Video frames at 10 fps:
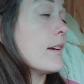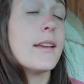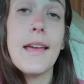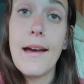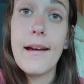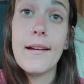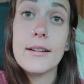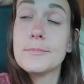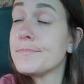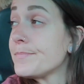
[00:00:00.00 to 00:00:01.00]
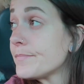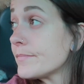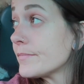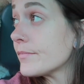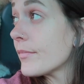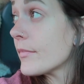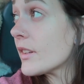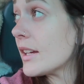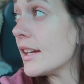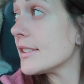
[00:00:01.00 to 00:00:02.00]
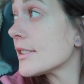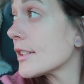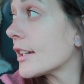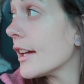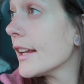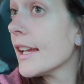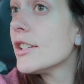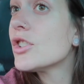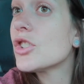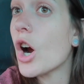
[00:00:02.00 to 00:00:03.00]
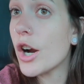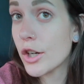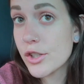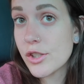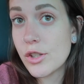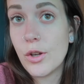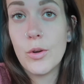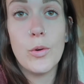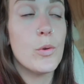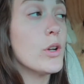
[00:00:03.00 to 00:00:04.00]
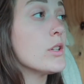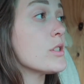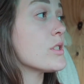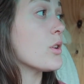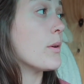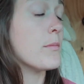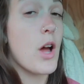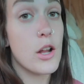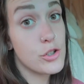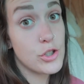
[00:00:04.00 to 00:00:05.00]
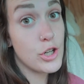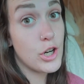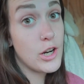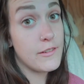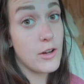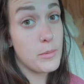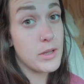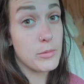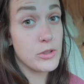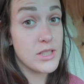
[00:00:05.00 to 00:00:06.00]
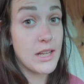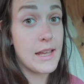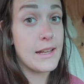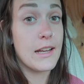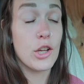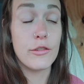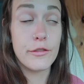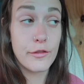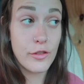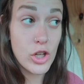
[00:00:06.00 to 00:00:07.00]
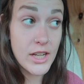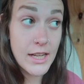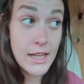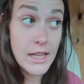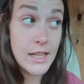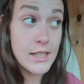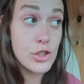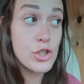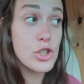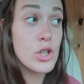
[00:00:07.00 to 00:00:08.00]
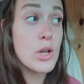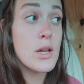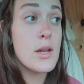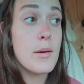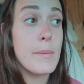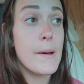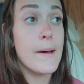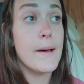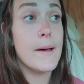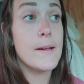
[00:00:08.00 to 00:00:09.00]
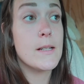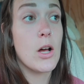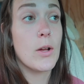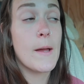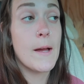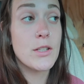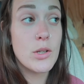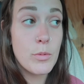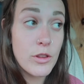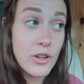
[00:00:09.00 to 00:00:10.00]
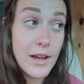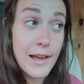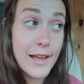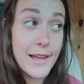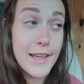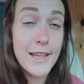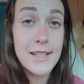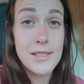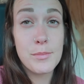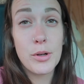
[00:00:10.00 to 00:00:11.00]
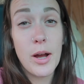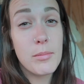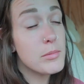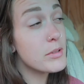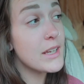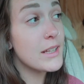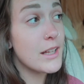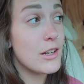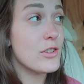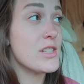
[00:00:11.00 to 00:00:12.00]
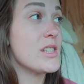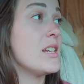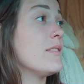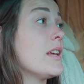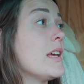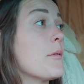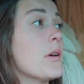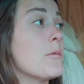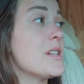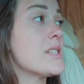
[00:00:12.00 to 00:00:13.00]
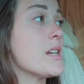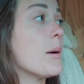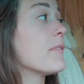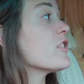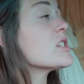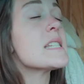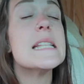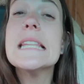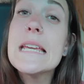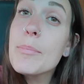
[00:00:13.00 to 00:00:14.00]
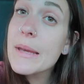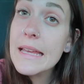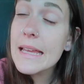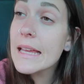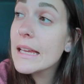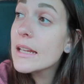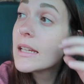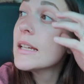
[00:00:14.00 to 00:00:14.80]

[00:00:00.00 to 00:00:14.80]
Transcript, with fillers: Yeah. It's gonna get dark soon, so I'm not sure if I'll be able to get any good footage, but I'll catch up with you guys probably later this evening when we stop for sleeping.